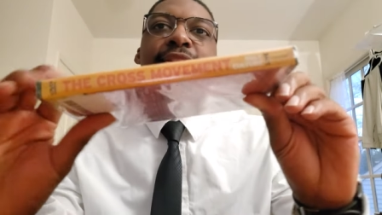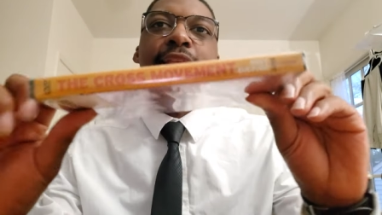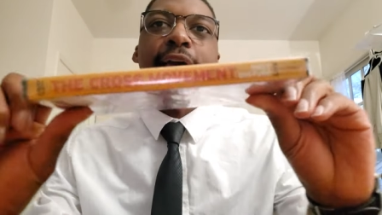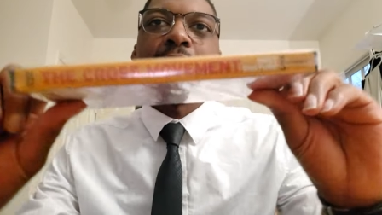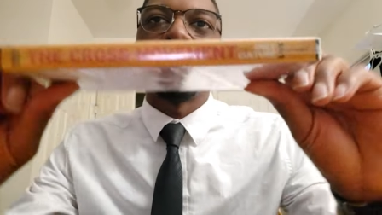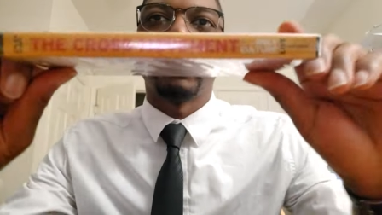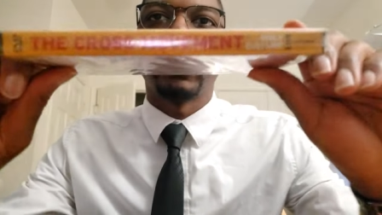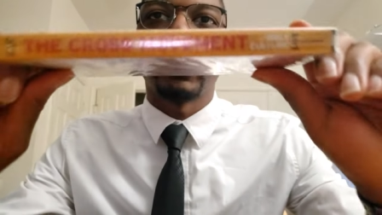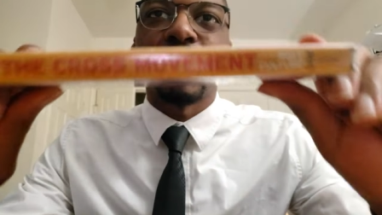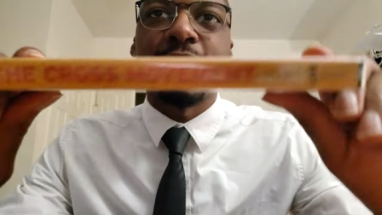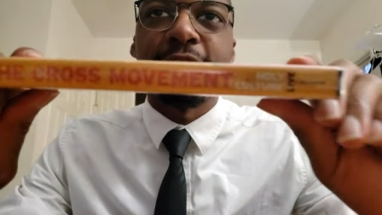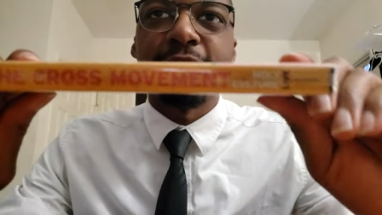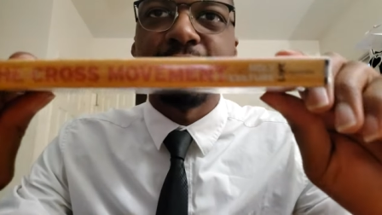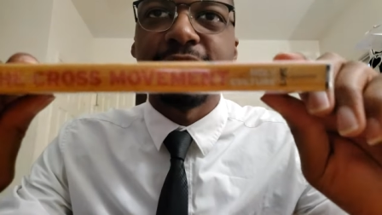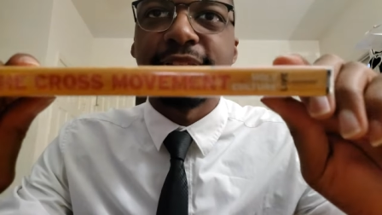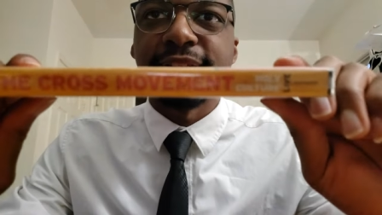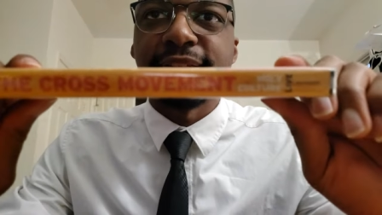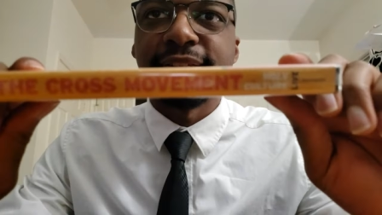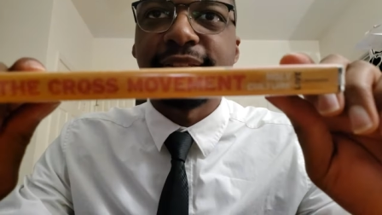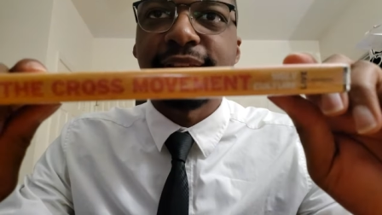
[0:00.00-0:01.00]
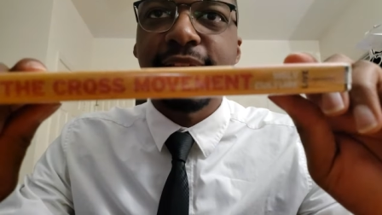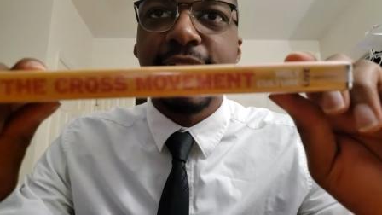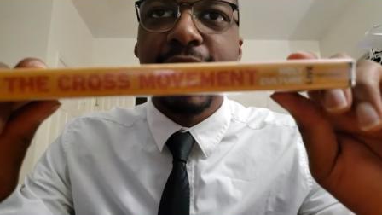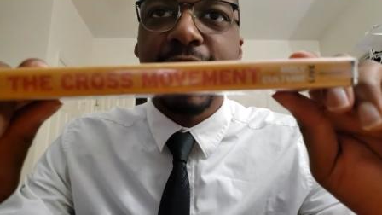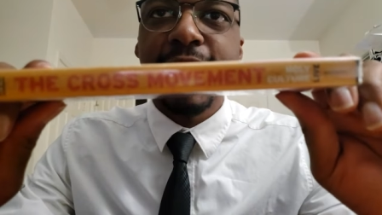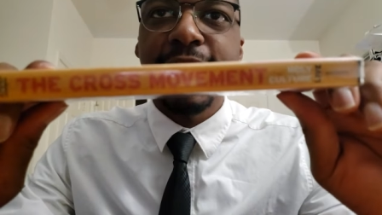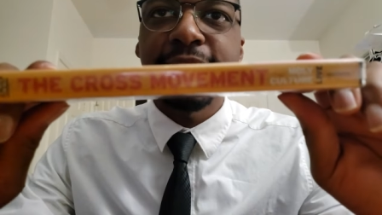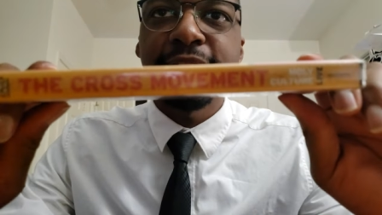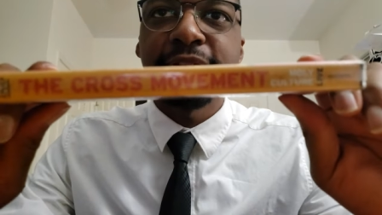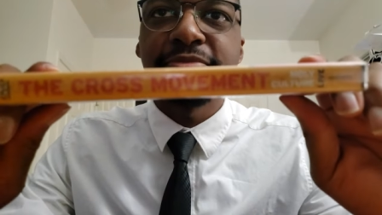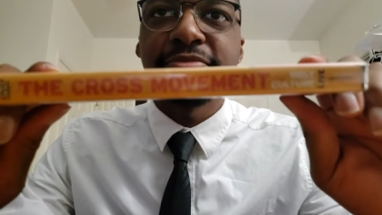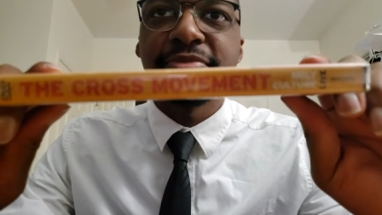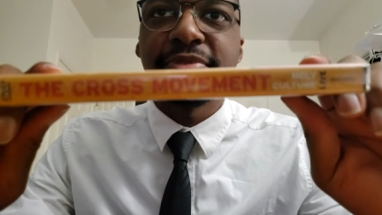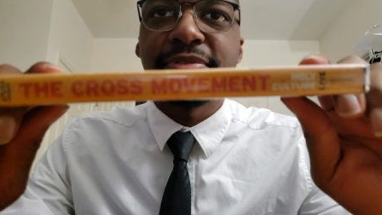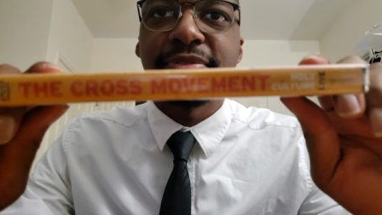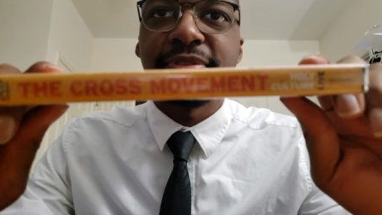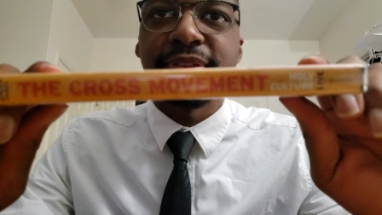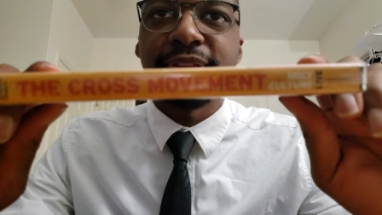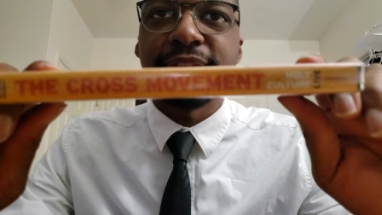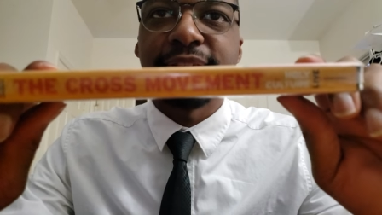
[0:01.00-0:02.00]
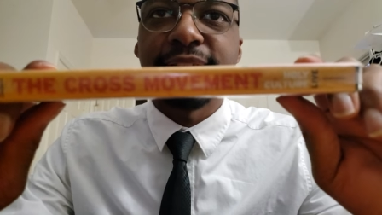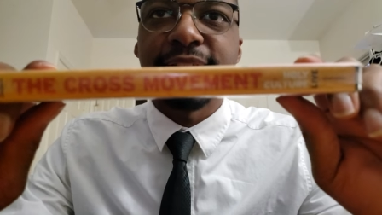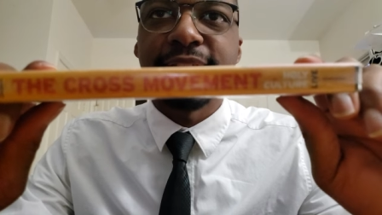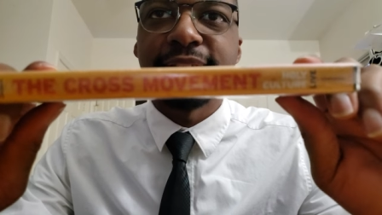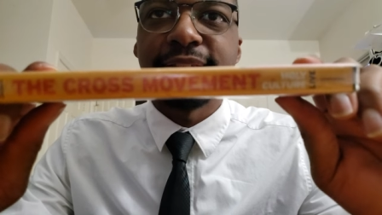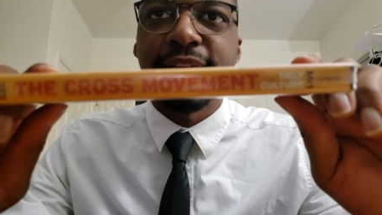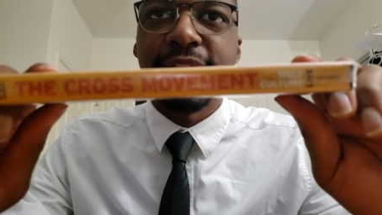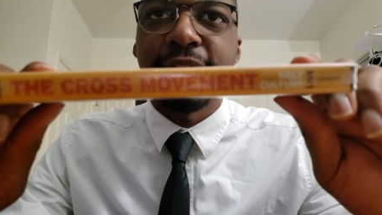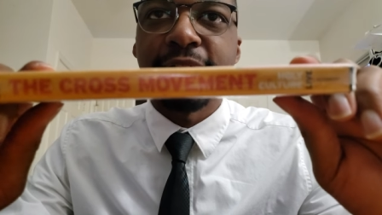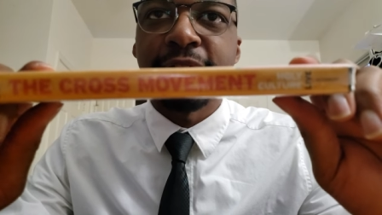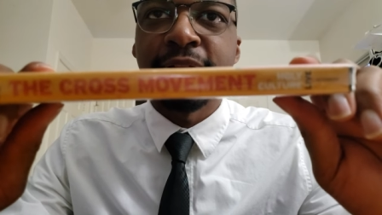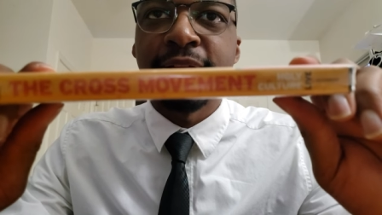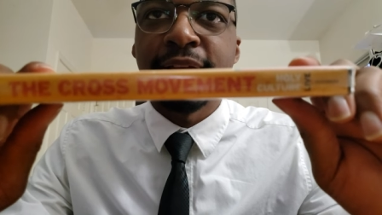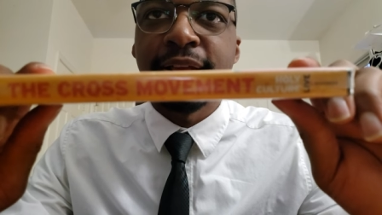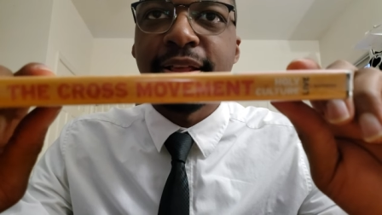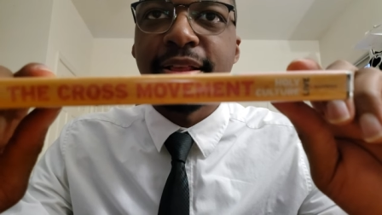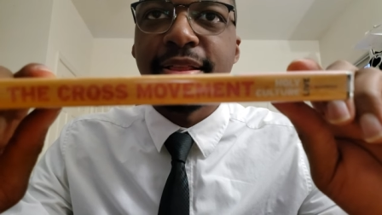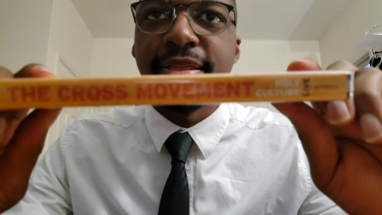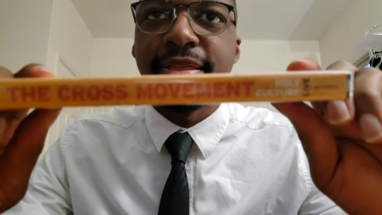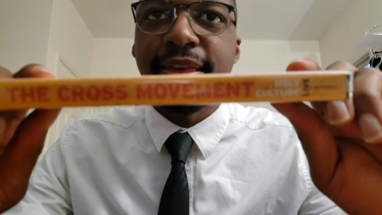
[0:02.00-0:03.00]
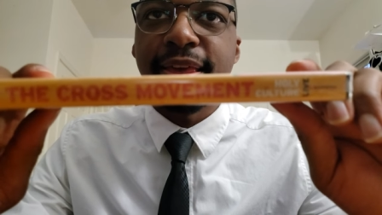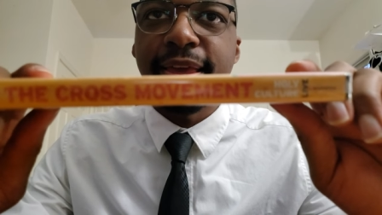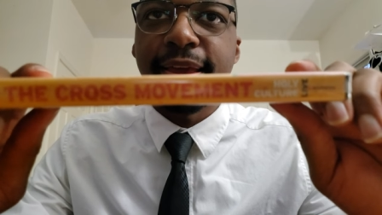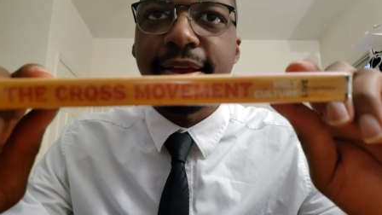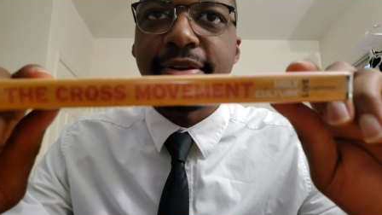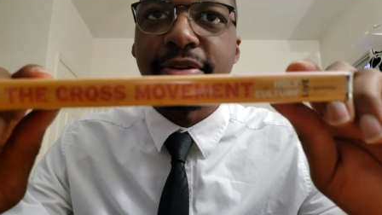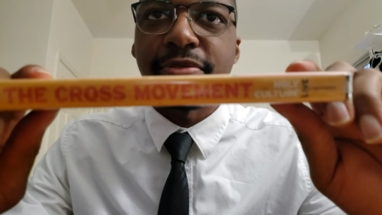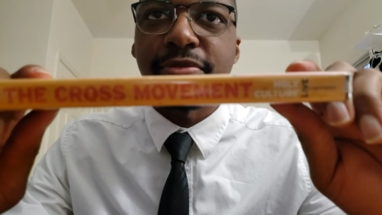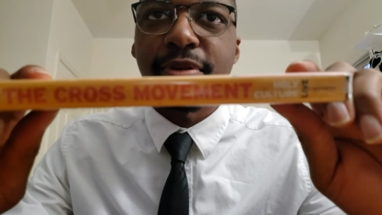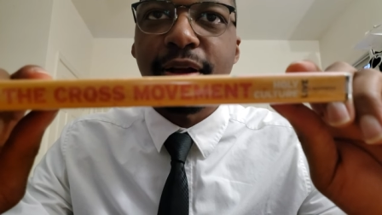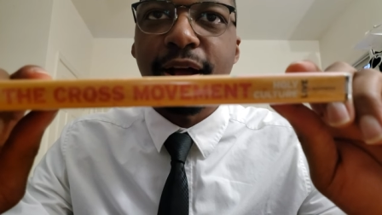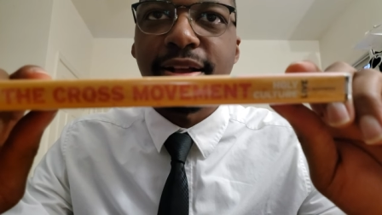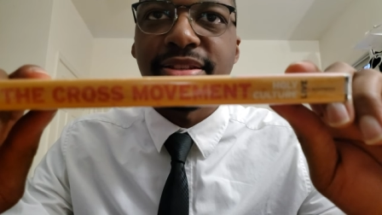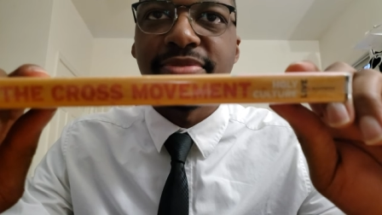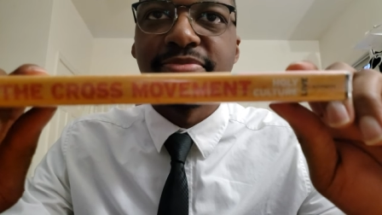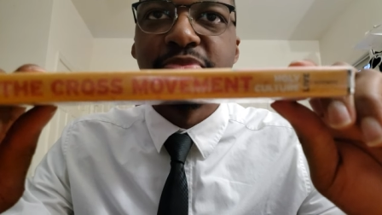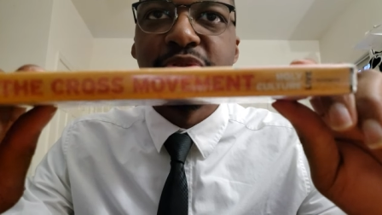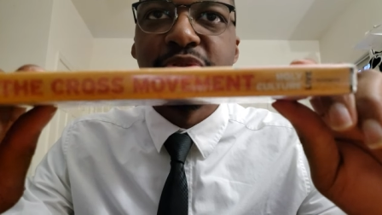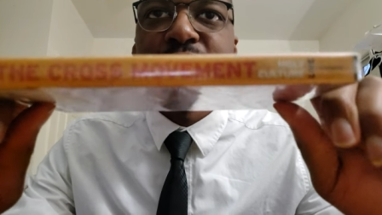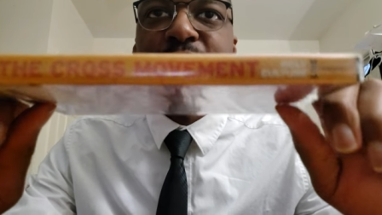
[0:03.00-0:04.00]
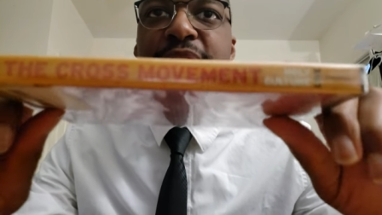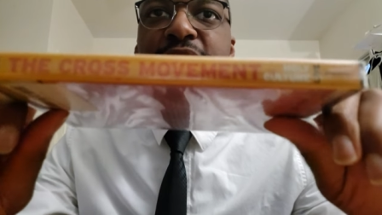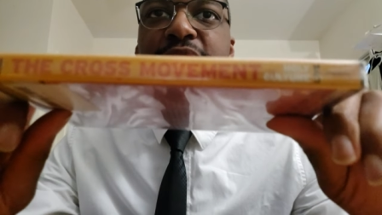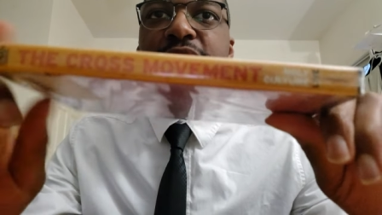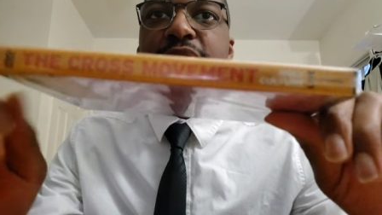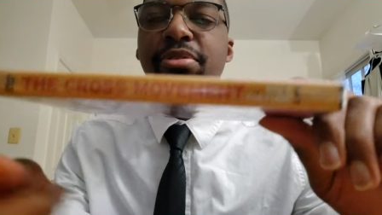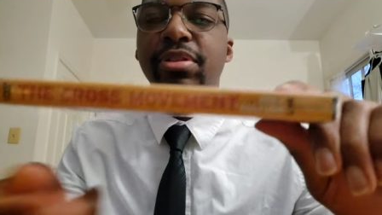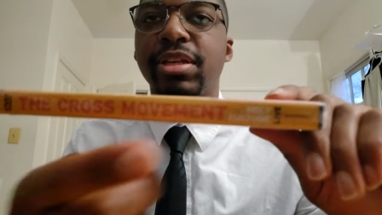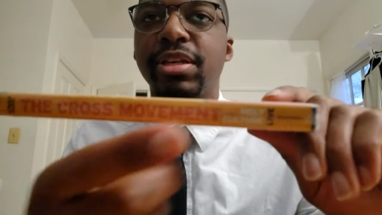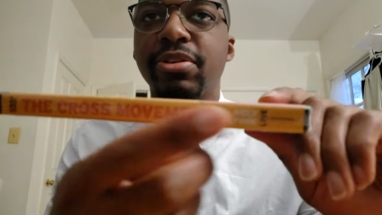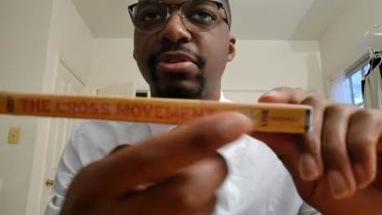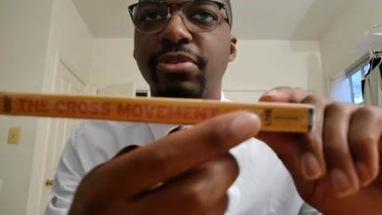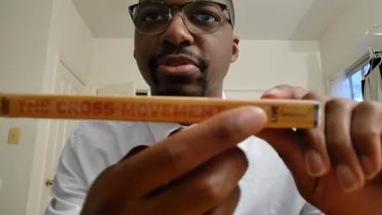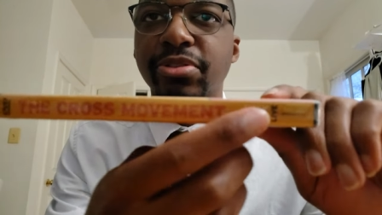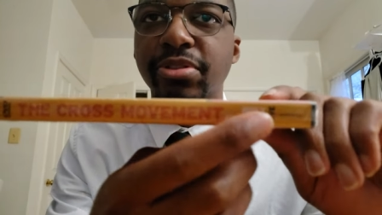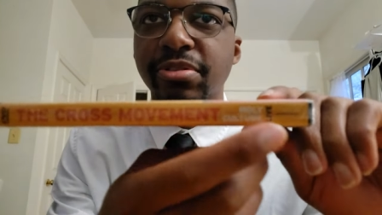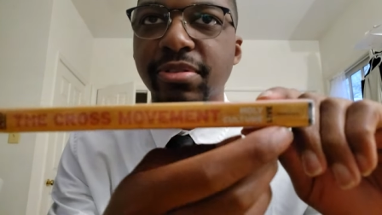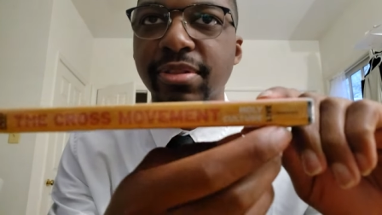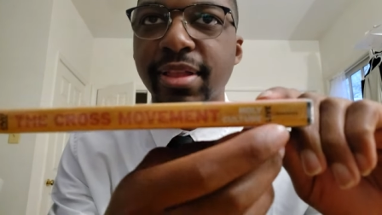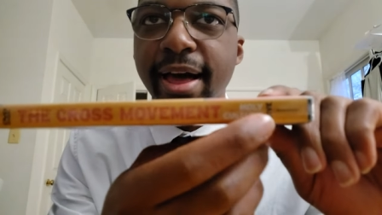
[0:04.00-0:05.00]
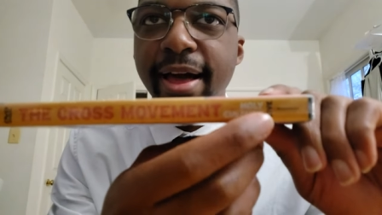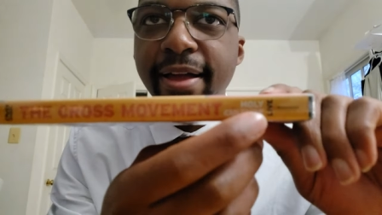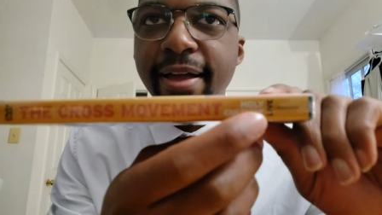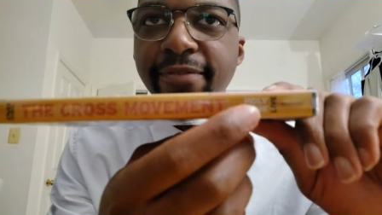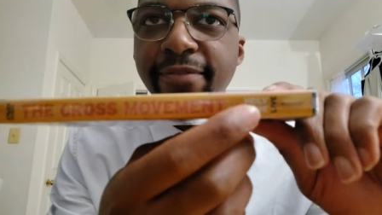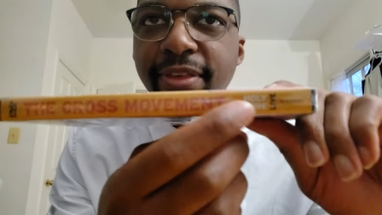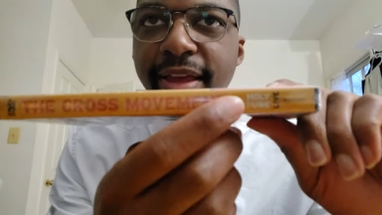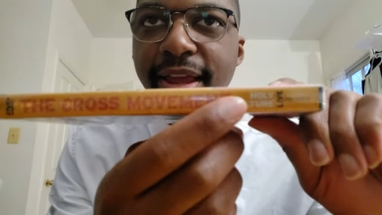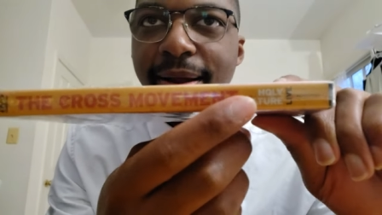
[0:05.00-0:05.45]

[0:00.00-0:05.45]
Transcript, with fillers: Now, on the side, it says there, the cross movement, Holy Culture Live.